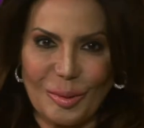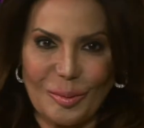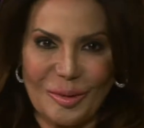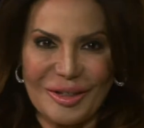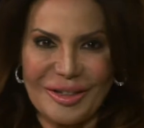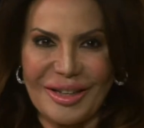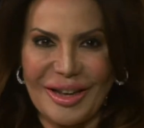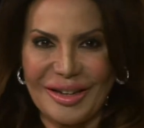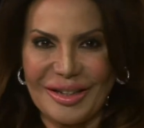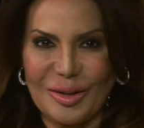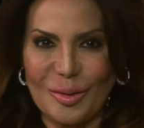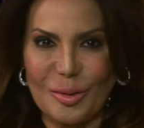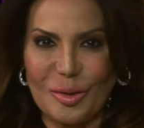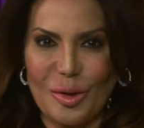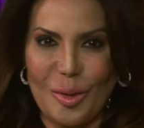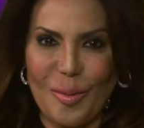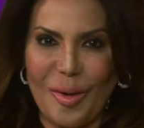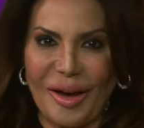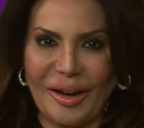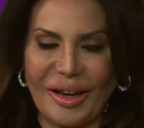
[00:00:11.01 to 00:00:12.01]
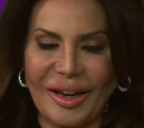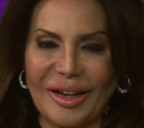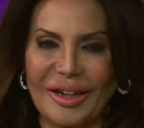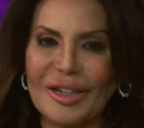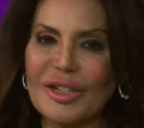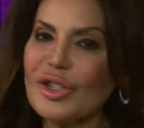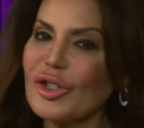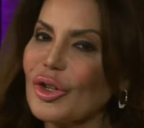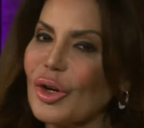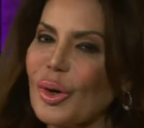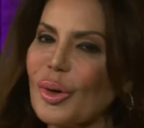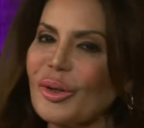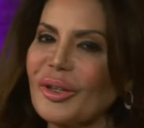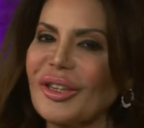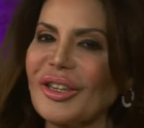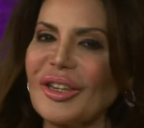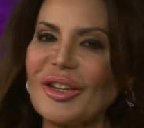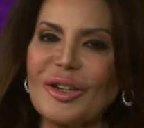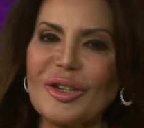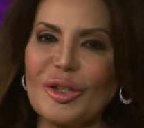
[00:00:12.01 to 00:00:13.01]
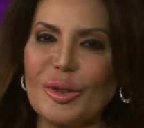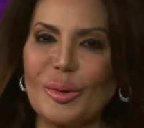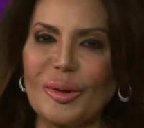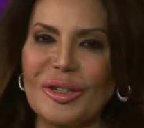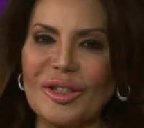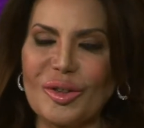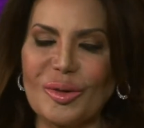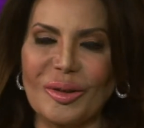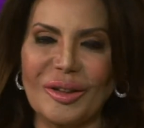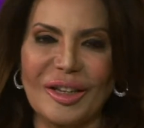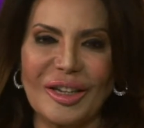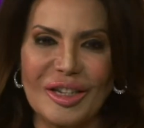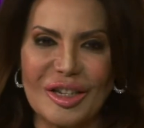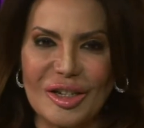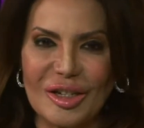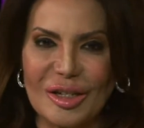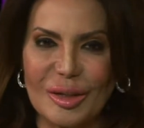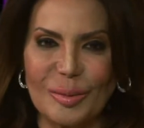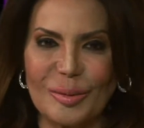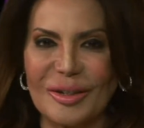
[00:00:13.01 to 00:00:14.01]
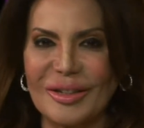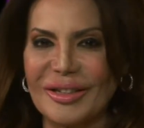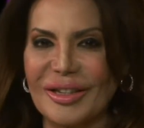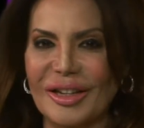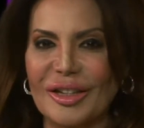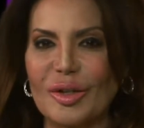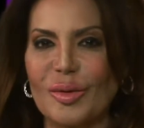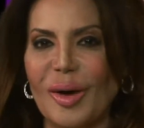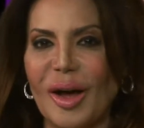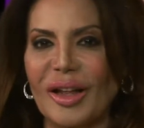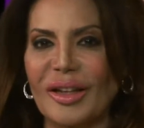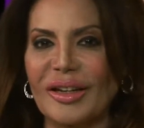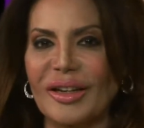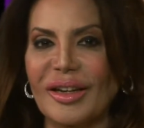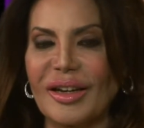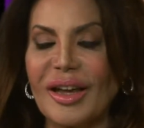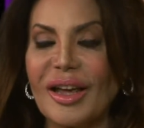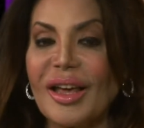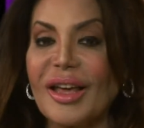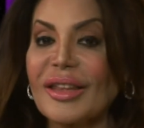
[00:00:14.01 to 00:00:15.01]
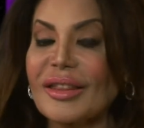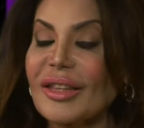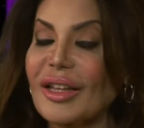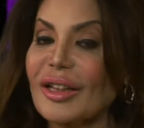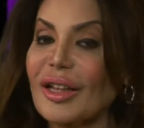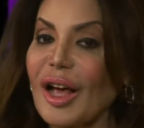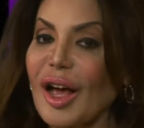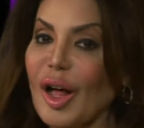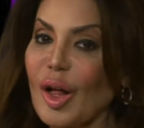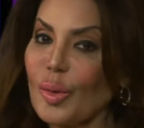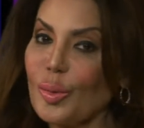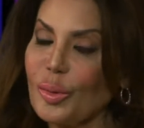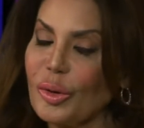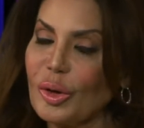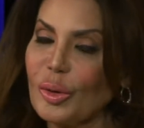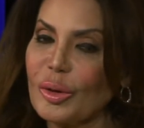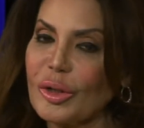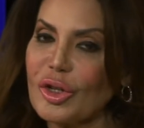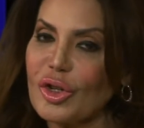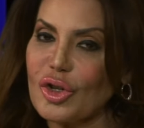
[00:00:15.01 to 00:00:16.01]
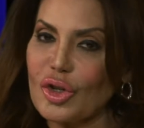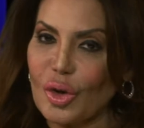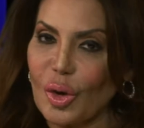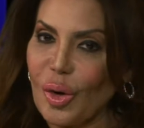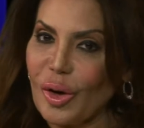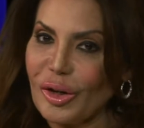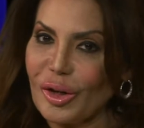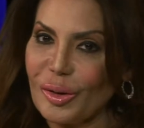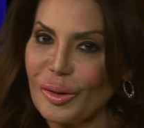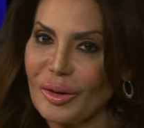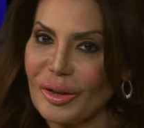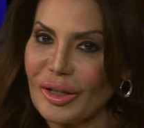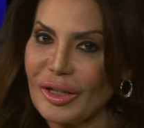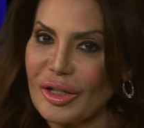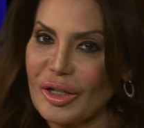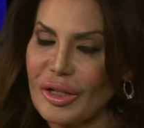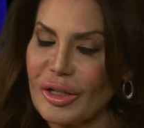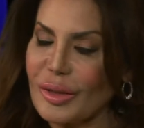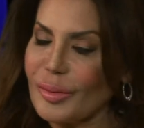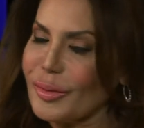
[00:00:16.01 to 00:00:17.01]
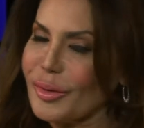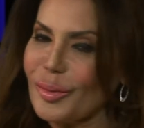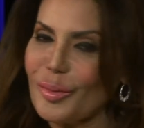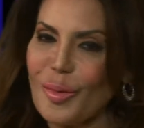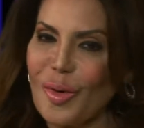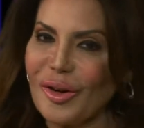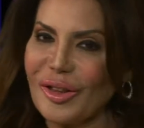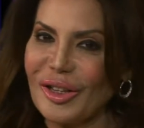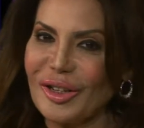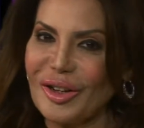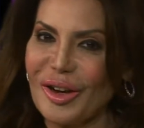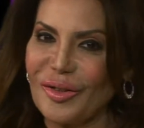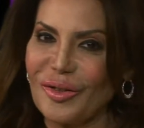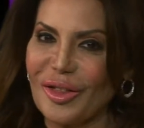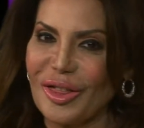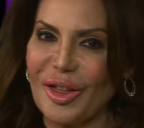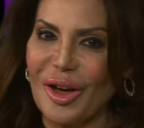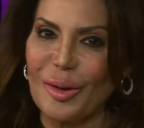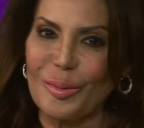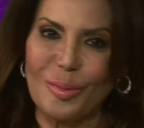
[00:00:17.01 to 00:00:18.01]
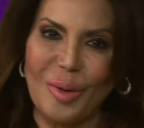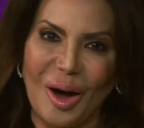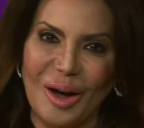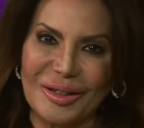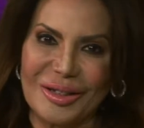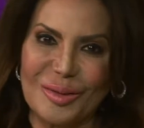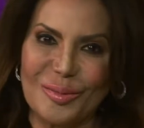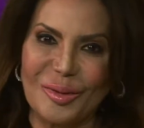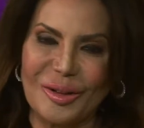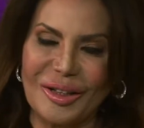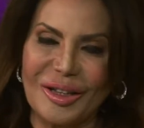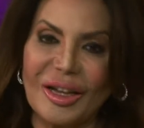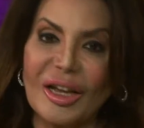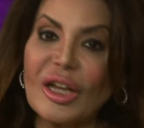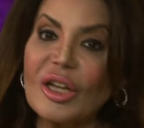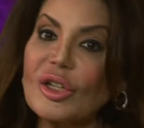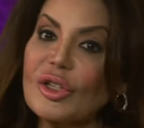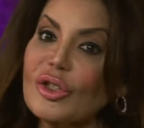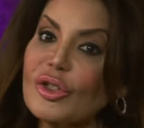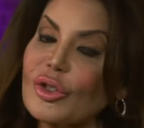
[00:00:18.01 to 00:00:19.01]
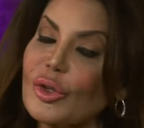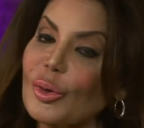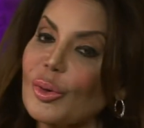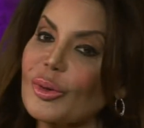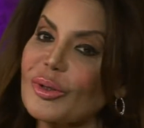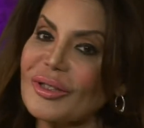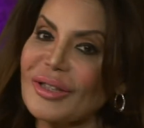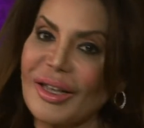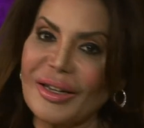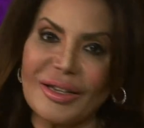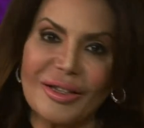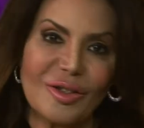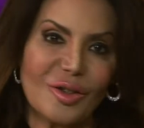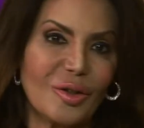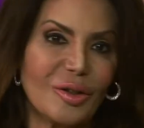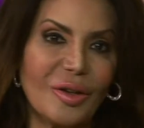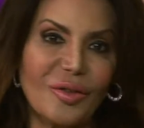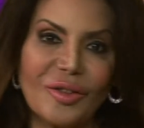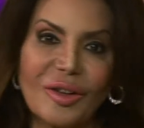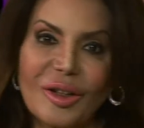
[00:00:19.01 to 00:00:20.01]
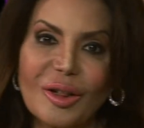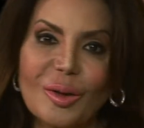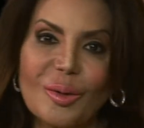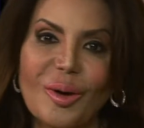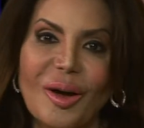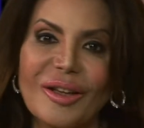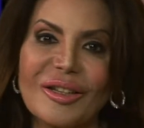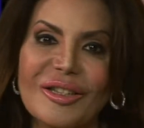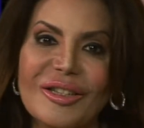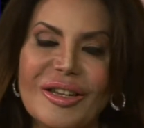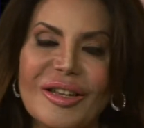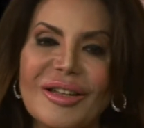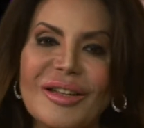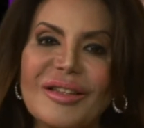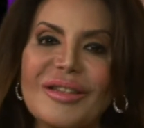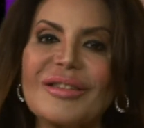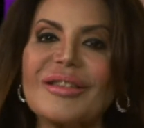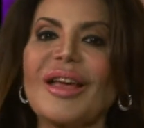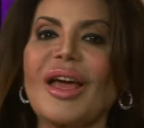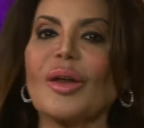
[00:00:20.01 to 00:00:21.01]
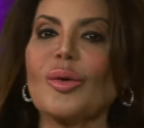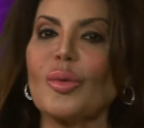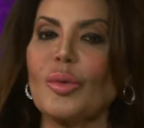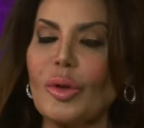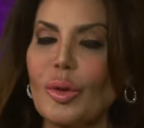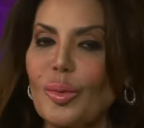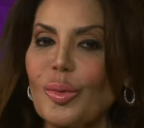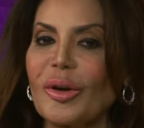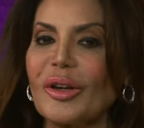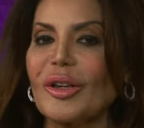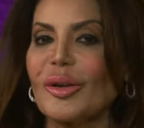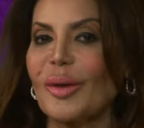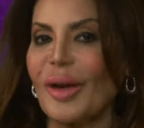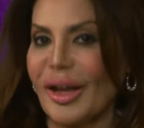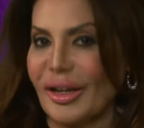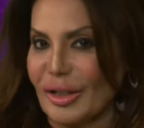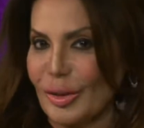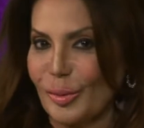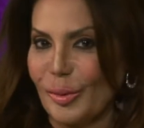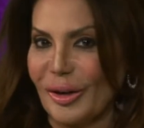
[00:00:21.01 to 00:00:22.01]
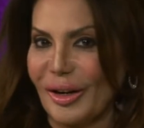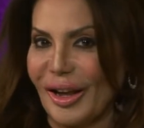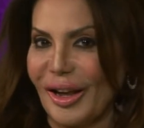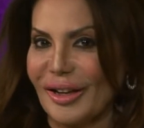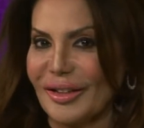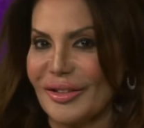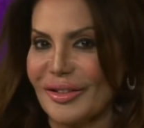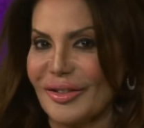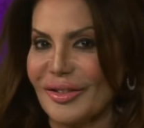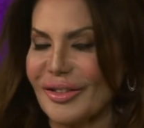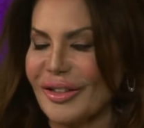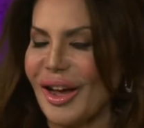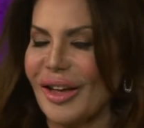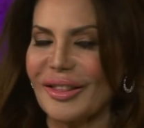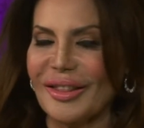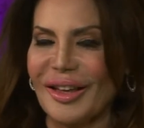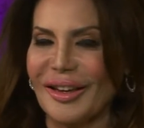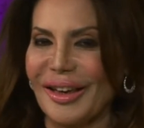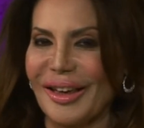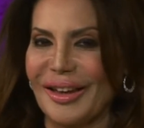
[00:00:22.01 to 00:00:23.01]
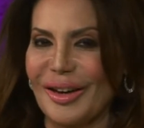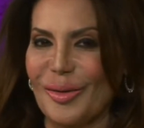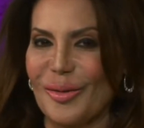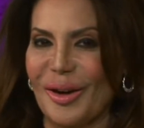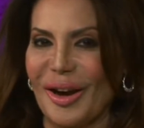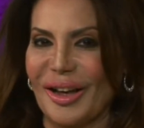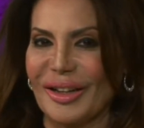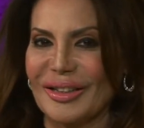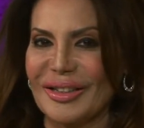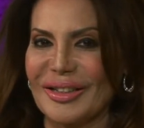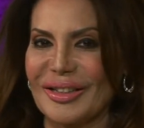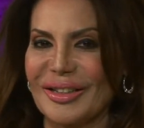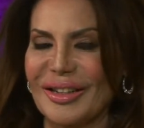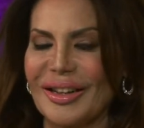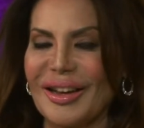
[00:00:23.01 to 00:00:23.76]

to Sex with Rebecca, a show geared towards relationships and sexuality that'll help you enjoy your relationships more than you ever thought possible. So send us your difficult questions and we'll bring you expert answers unlike anywhere else.